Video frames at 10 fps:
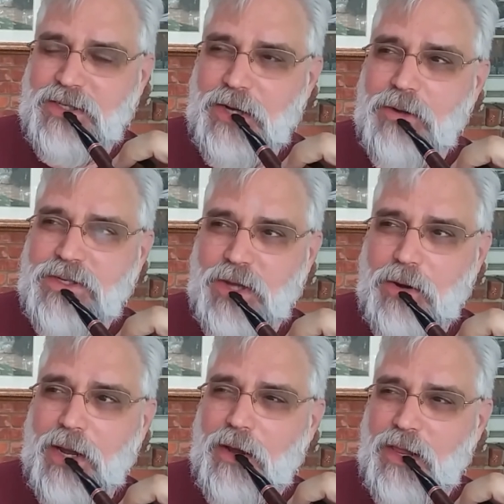You know,
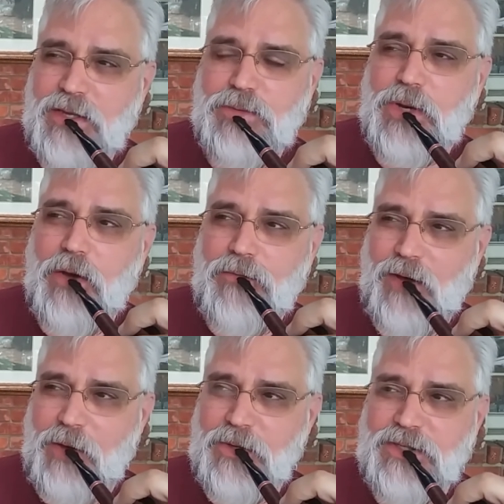soda. This would go
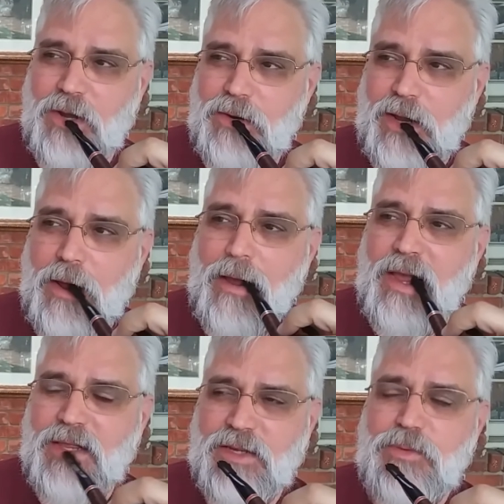fine with soda.
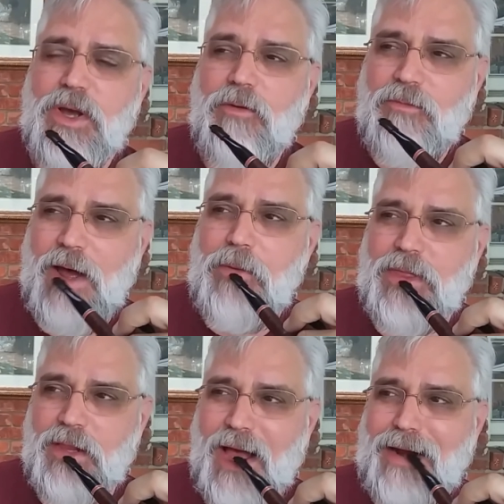This would go fine
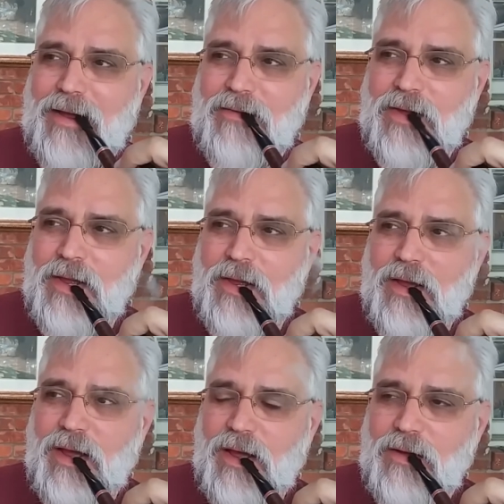with a lot of
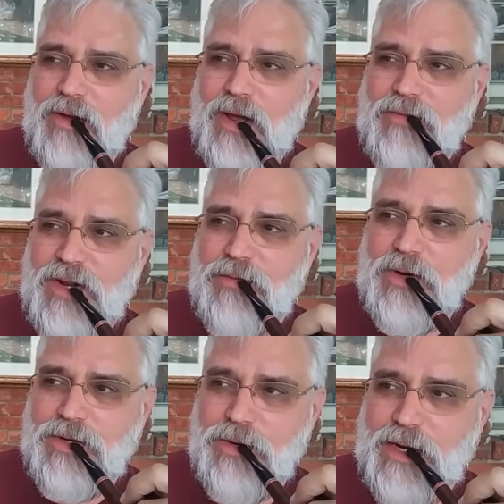of
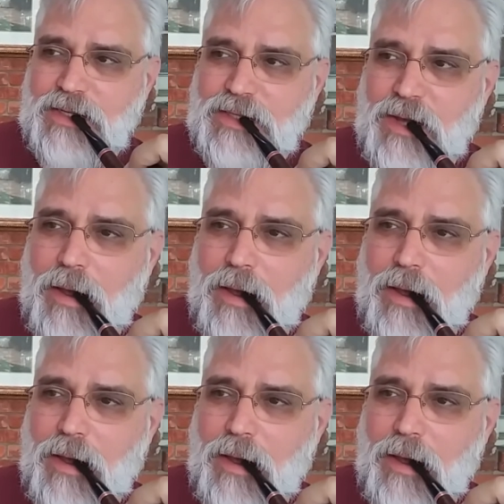different drinks.